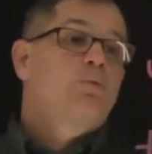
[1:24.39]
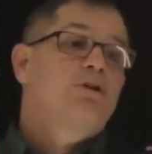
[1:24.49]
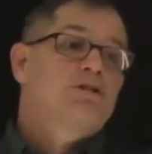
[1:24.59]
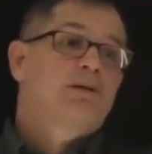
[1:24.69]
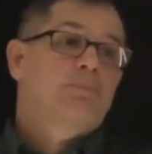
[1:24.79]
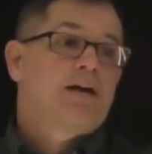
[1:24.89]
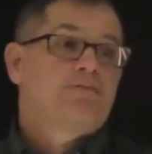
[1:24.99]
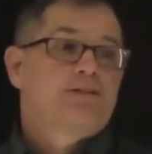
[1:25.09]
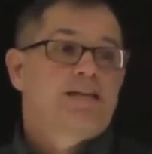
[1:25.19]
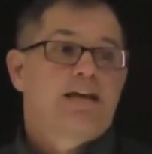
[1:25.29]
we just simply have
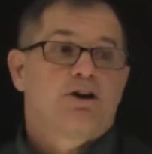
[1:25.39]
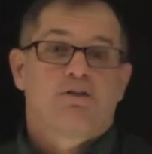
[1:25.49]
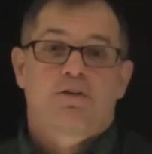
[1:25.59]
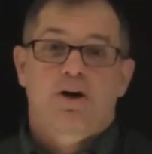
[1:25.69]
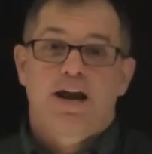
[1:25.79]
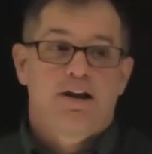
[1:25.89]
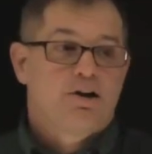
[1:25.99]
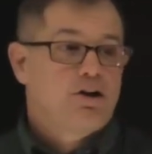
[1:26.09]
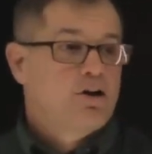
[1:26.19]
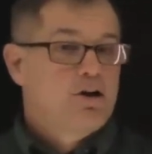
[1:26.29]
to take off our
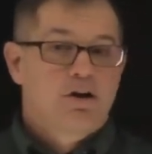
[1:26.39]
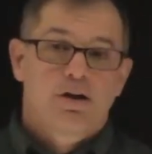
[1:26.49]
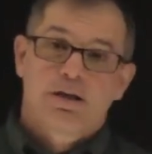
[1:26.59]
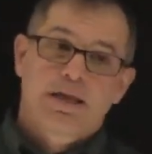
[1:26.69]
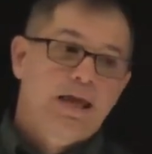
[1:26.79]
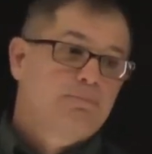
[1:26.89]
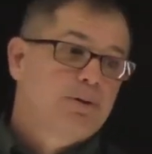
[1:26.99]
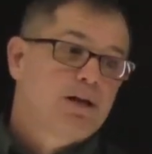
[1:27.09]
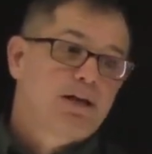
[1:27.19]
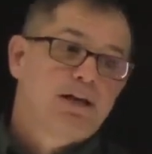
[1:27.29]
AR and
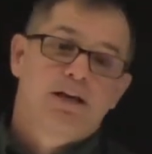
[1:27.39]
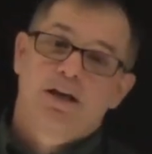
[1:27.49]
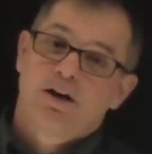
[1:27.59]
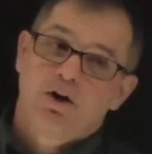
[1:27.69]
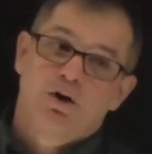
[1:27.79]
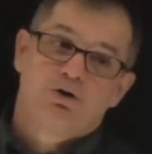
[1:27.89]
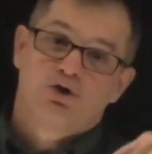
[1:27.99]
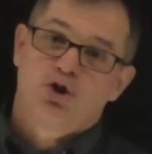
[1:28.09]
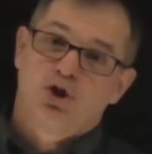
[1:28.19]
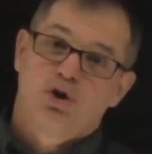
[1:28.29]
plug in an O.
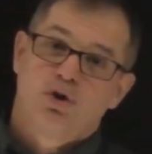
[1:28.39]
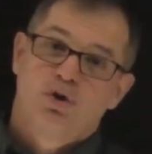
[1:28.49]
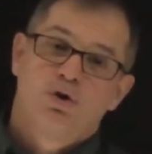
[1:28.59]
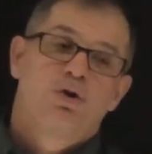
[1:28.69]
Yo